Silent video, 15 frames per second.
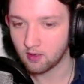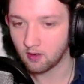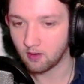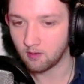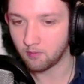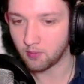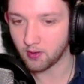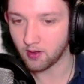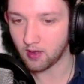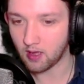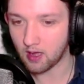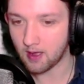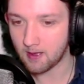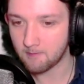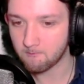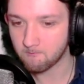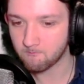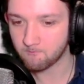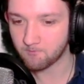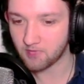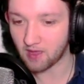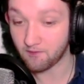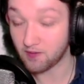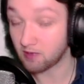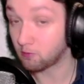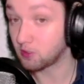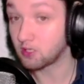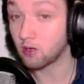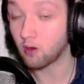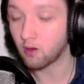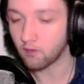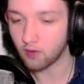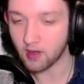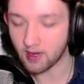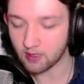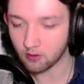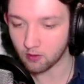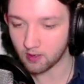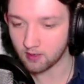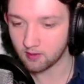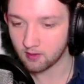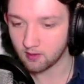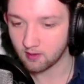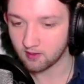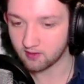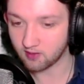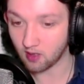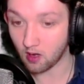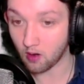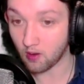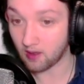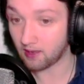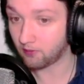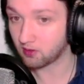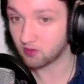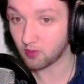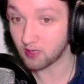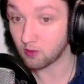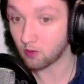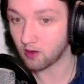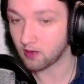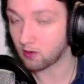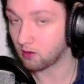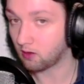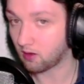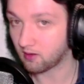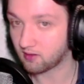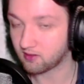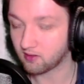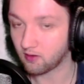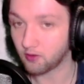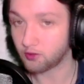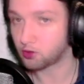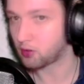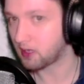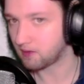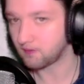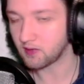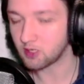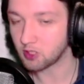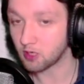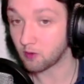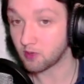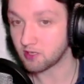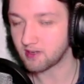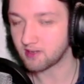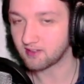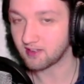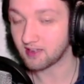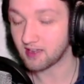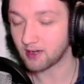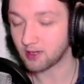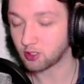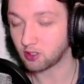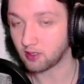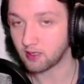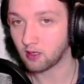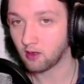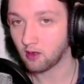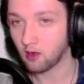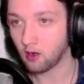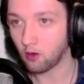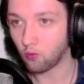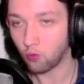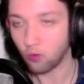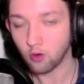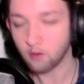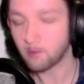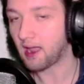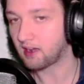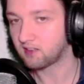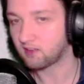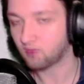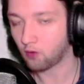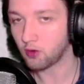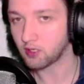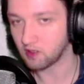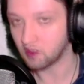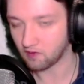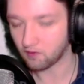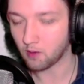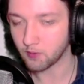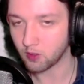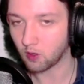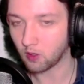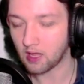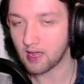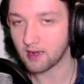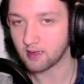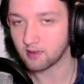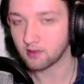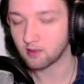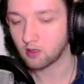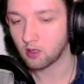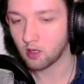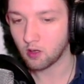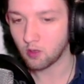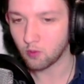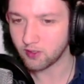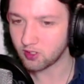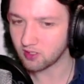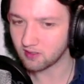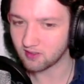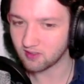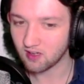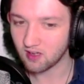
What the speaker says: But I figured we'd go over it anyway. So at level 21 it unlocks the trade feature, which means it can actually run packs for you from your land, which is